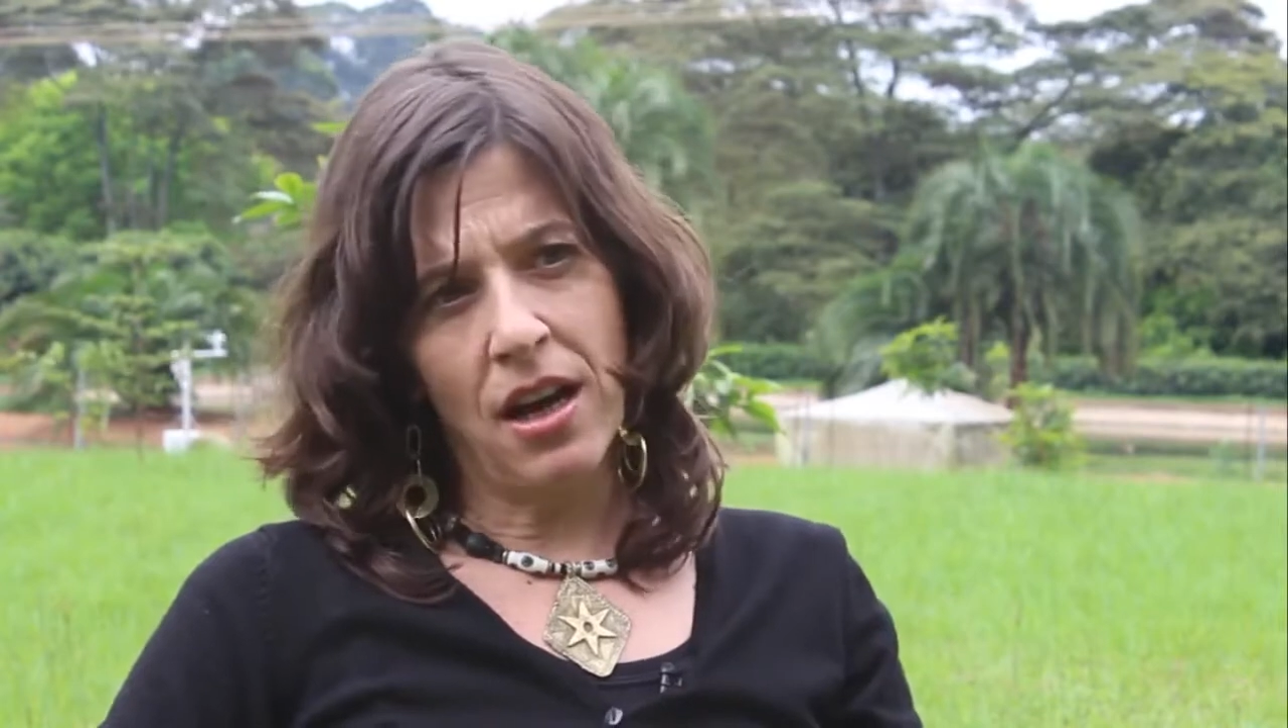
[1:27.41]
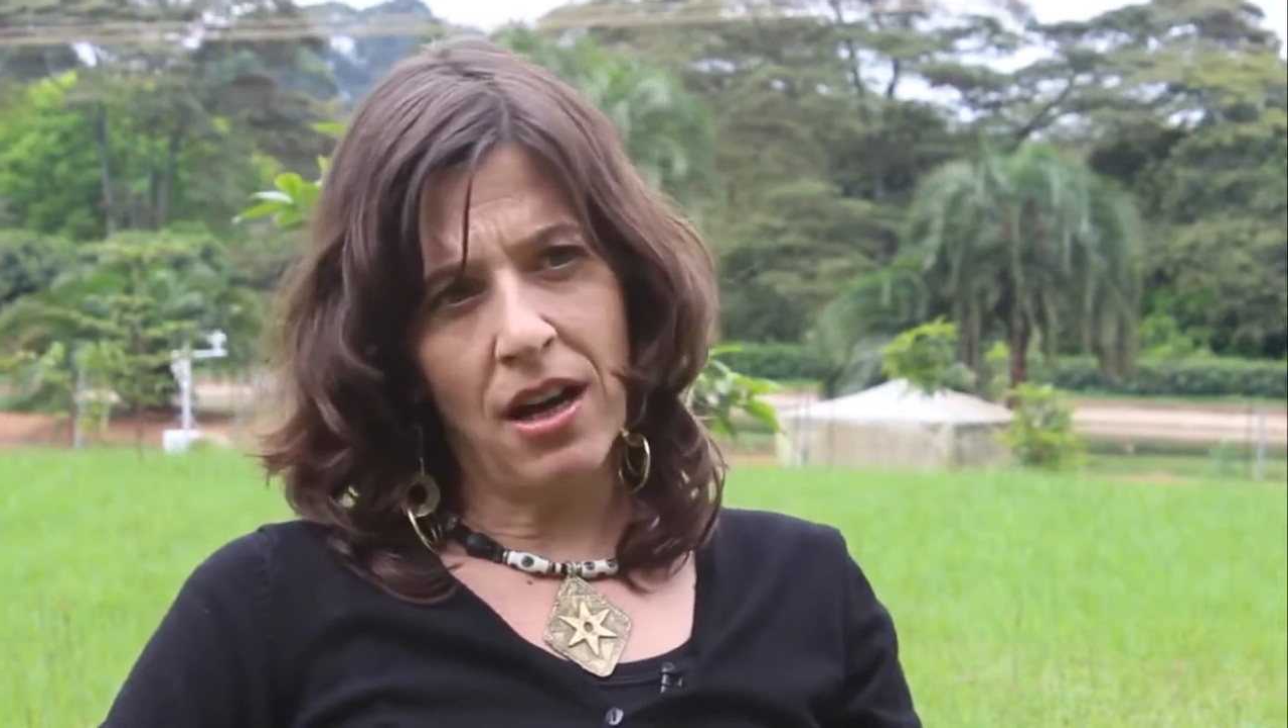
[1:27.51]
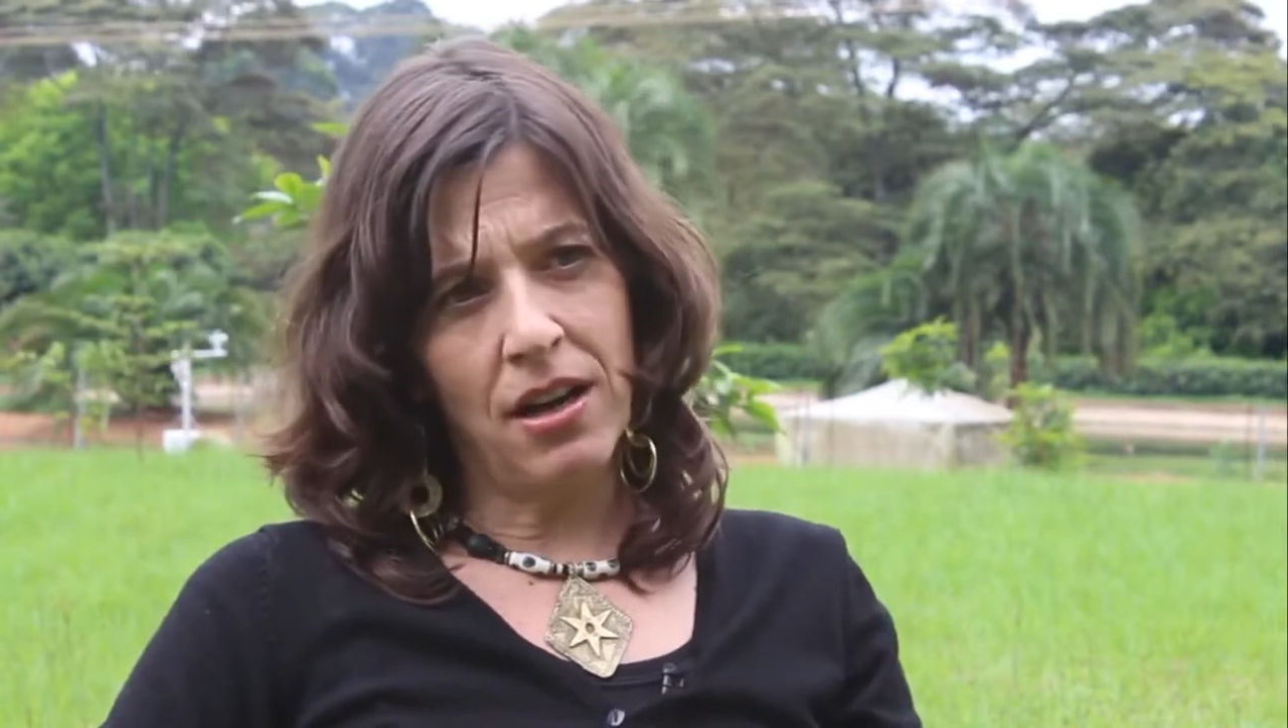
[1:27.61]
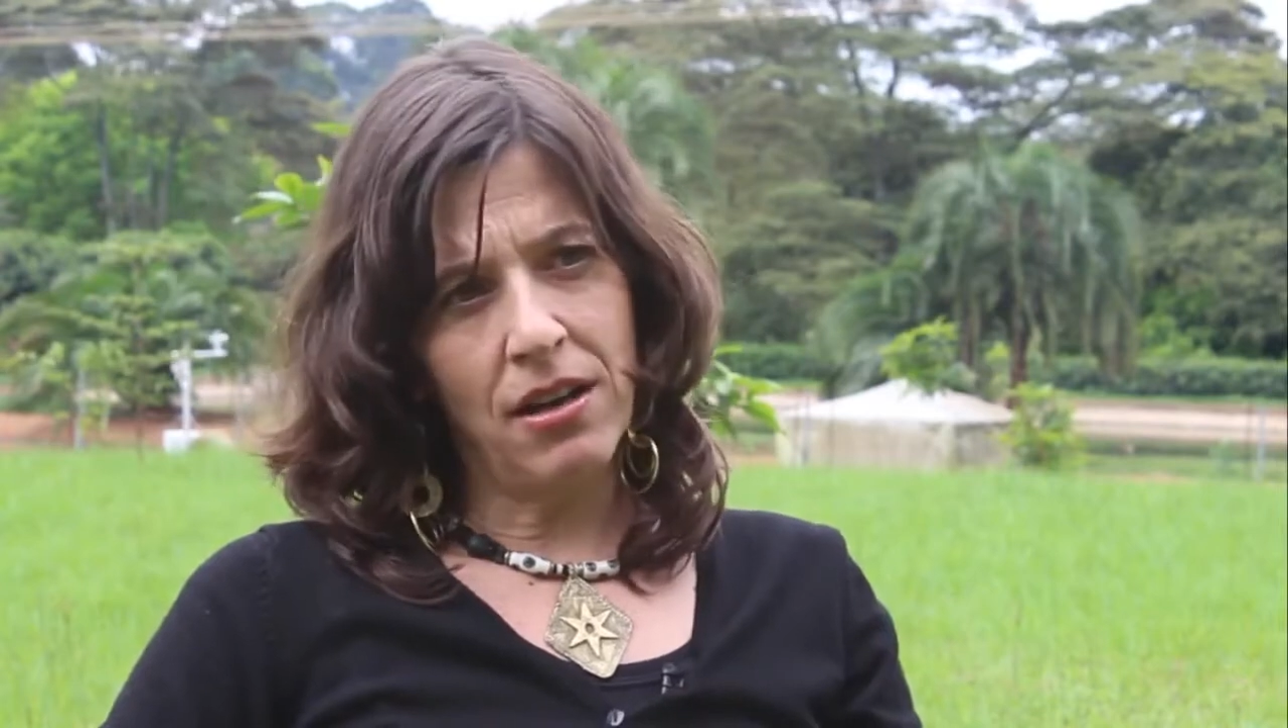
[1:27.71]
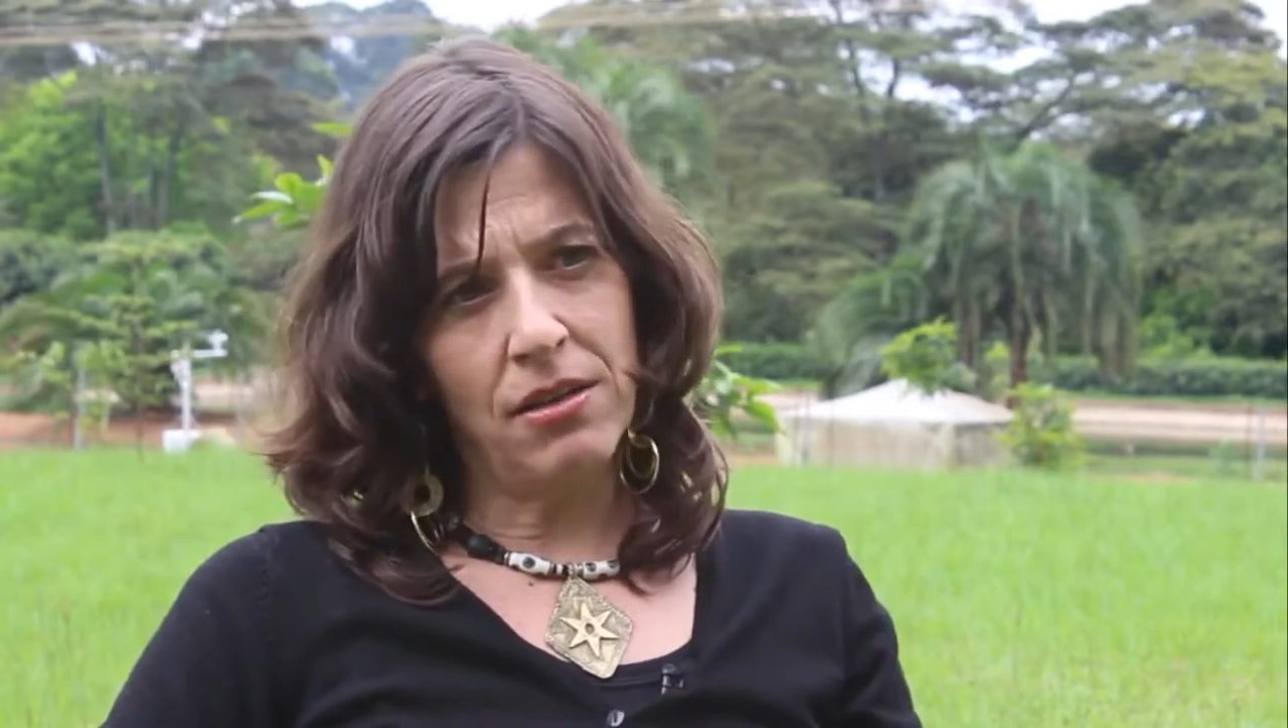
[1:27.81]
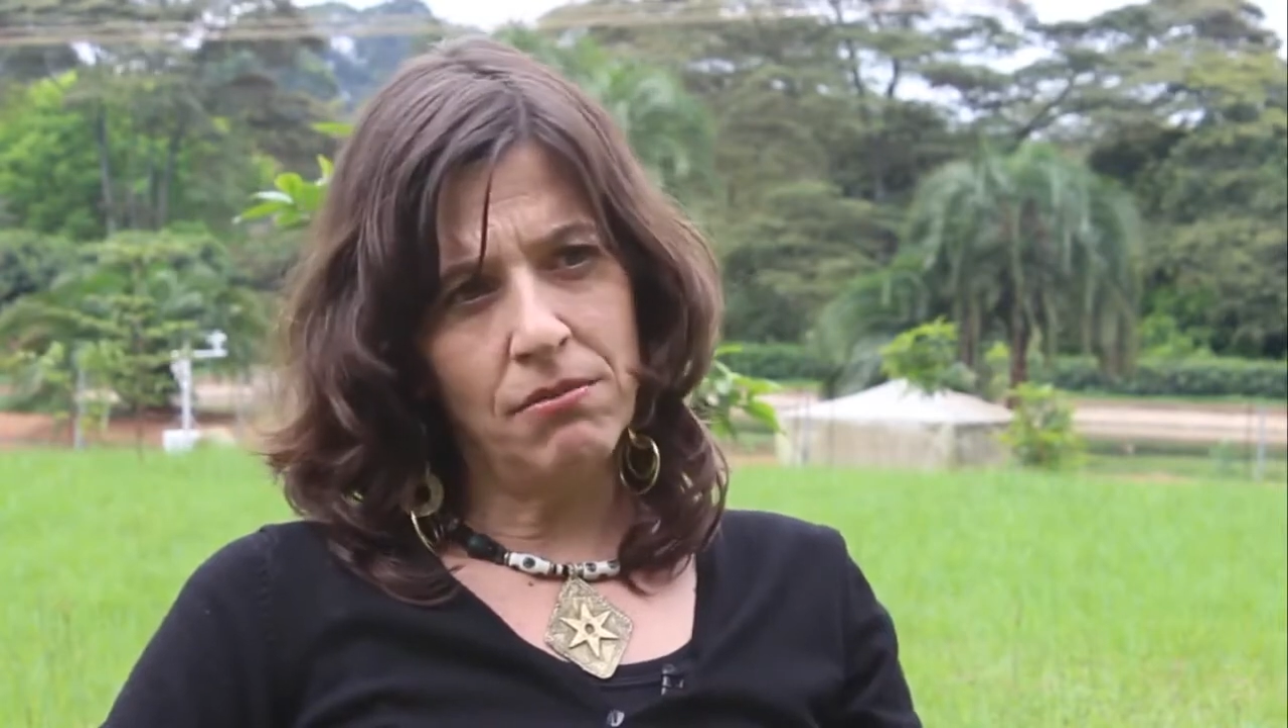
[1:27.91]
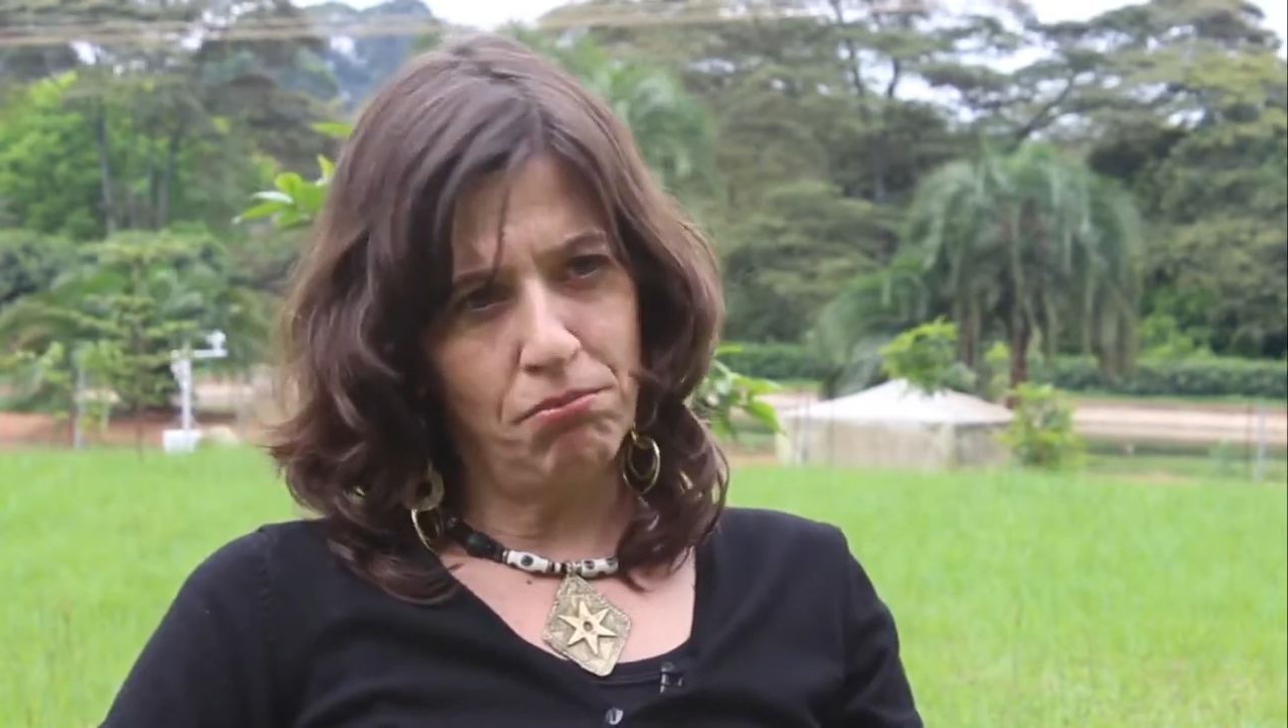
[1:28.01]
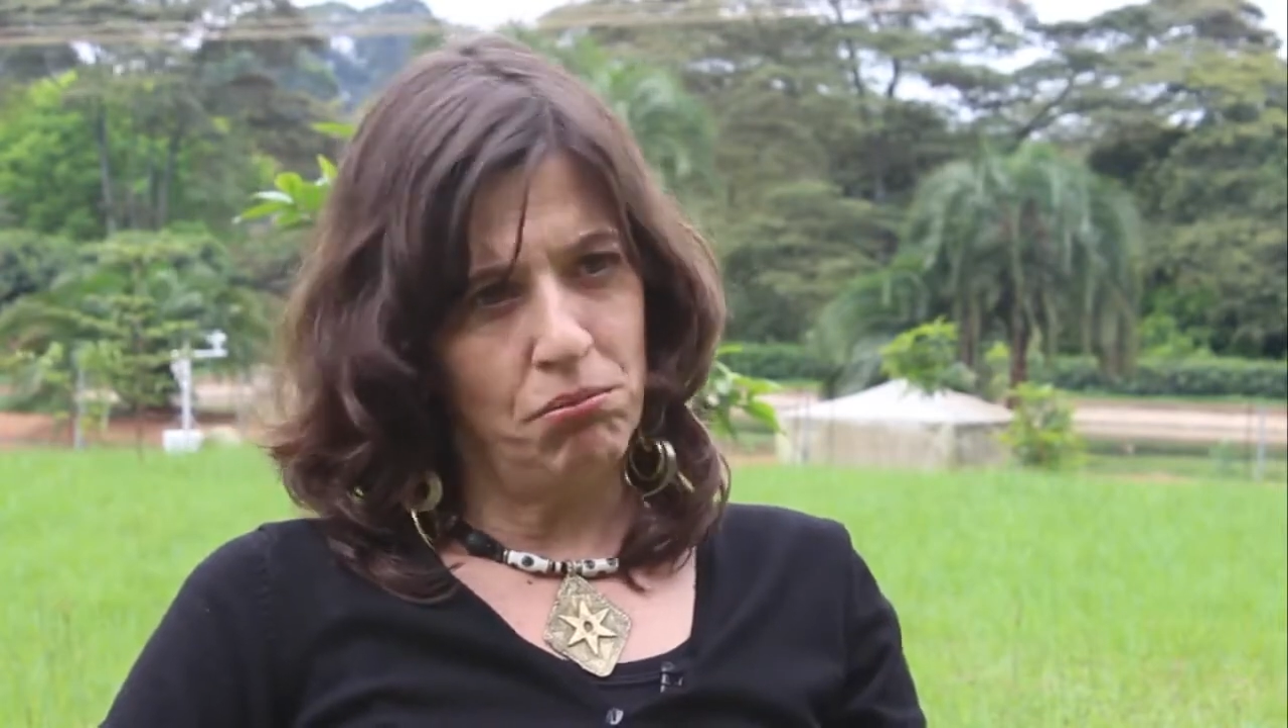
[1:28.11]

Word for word: uh,